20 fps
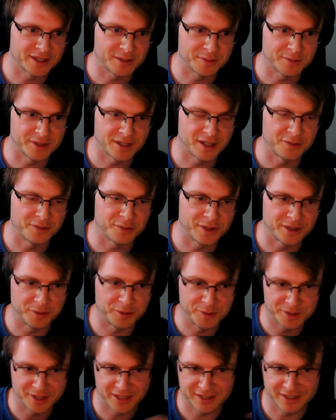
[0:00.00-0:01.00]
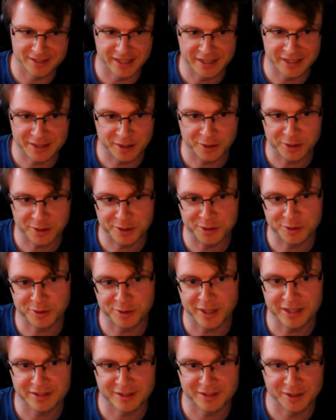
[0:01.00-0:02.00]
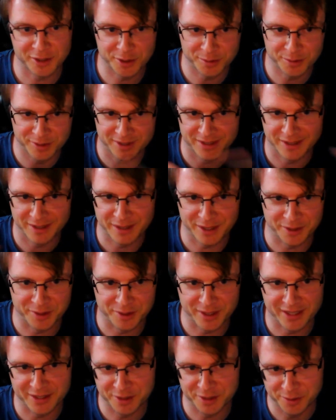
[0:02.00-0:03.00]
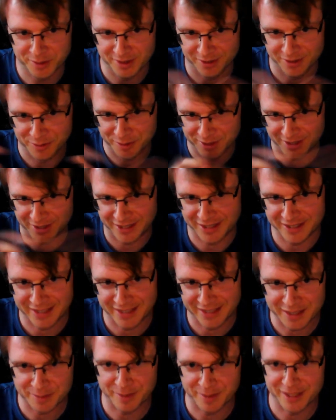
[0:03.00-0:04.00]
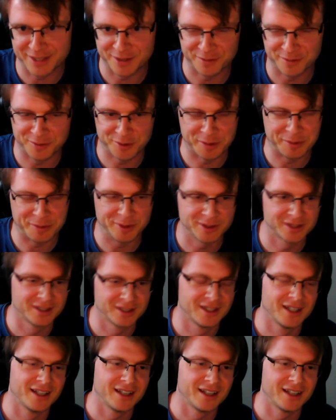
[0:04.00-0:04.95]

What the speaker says: some stuff with almost like data log constraints, so you would decode it into almost like a database of triples,